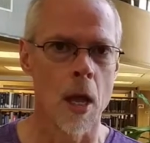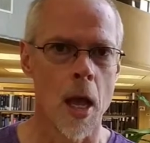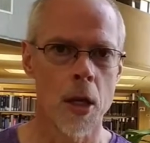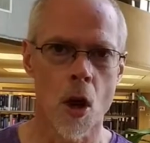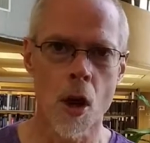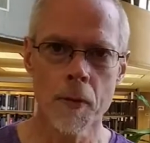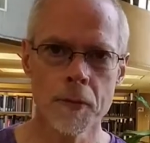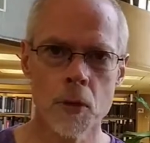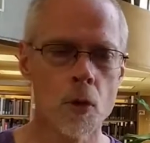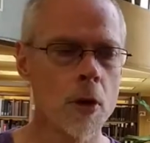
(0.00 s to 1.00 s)
And
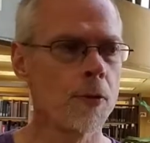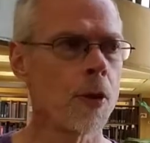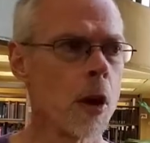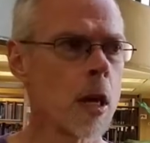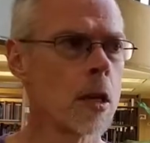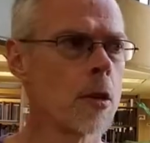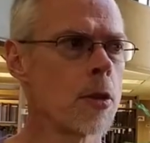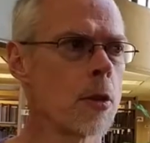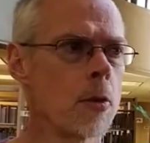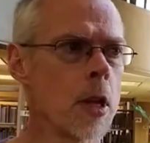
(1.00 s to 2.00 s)
often we find
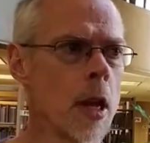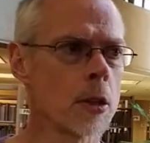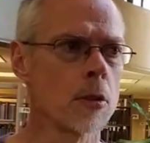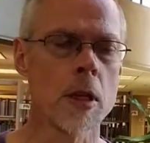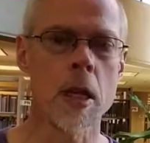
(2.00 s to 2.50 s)
that we actually